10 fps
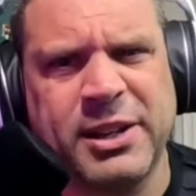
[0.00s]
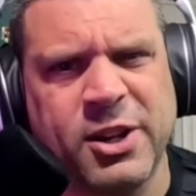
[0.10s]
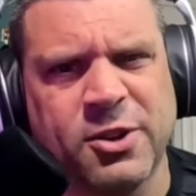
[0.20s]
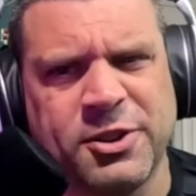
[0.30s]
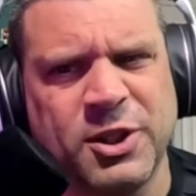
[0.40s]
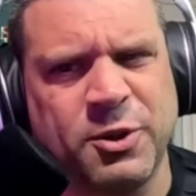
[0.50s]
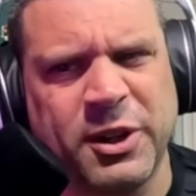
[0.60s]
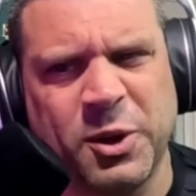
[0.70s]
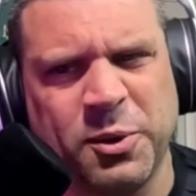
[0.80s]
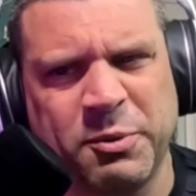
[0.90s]
or so
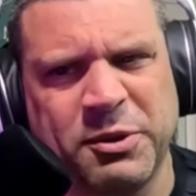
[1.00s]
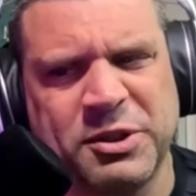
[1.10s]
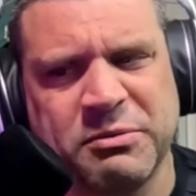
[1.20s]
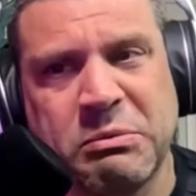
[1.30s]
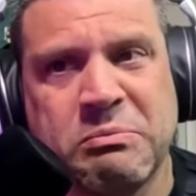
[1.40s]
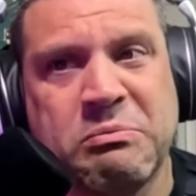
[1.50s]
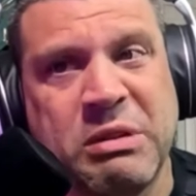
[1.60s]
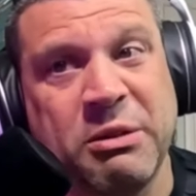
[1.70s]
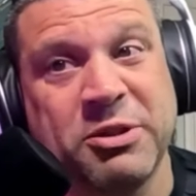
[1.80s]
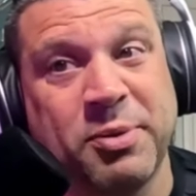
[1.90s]
ago that was, it
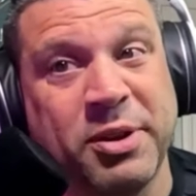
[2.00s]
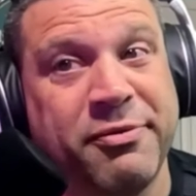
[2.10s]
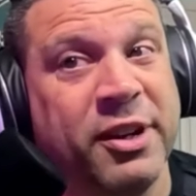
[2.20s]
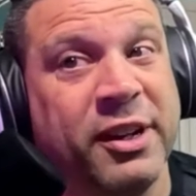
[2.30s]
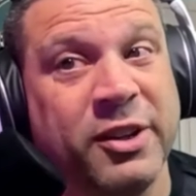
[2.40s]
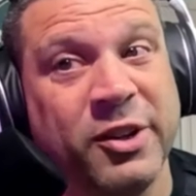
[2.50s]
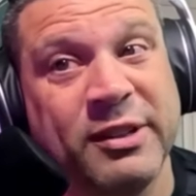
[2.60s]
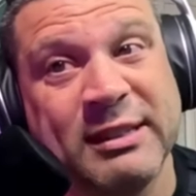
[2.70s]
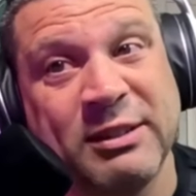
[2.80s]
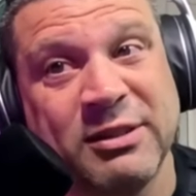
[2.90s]
was pretty freaking good.
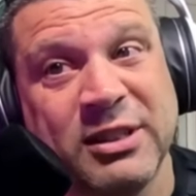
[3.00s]
So,